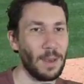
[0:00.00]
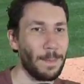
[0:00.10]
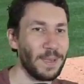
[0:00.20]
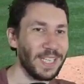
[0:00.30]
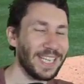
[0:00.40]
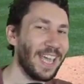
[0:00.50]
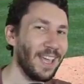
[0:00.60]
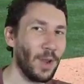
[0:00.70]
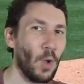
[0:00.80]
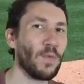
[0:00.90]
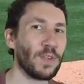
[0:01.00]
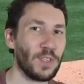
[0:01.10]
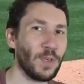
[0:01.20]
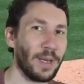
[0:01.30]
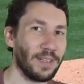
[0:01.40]
But you can't
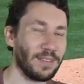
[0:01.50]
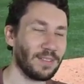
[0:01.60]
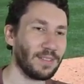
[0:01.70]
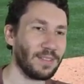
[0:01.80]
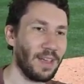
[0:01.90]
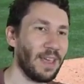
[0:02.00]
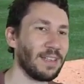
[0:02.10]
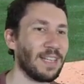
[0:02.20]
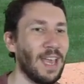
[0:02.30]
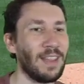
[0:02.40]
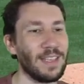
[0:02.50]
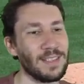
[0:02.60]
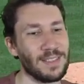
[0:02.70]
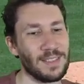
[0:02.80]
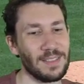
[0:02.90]
overdo it. And
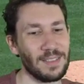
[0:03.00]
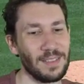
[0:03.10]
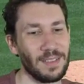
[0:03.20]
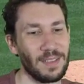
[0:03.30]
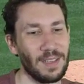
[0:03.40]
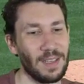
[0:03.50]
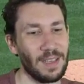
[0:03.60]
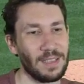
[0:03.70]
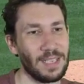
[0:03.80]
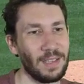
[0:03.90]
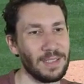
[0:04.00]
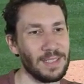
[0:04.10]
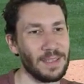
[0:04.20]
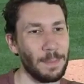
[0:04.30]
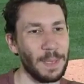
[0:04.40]
Tellez, Tellez
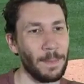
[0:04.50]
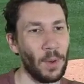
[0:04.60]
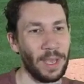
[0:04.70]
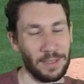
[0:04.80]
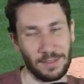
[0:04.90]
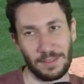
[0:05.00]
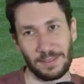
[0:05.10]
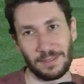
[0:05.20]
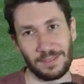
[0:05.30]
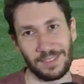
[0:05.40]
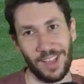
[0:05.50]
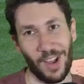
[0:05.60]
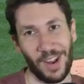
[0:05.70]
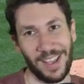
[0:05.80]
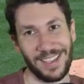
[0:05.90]
is a big boy.
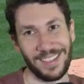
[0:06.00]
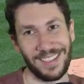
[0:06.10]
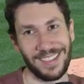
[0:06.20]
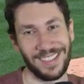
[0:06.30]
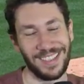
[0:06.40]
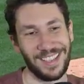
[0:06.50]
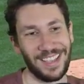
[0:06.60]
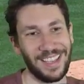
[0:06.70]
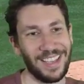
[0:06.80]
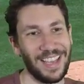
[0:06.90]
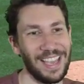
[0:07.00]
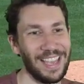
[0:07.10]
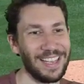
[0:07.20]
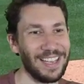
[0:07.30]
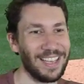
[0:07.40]
All right.
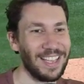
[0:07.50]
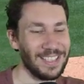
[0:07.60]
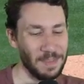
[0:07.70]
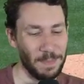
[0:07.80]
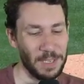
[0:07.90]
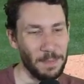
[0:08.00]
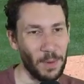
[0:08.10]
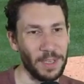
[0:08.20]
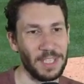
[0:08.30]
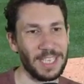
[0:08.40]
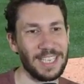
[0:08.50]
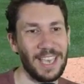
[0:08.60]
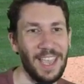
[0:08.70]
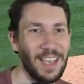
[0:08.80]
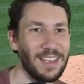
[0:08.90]
And against a big boy, you
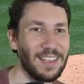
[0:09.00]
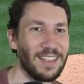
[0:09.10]
can't,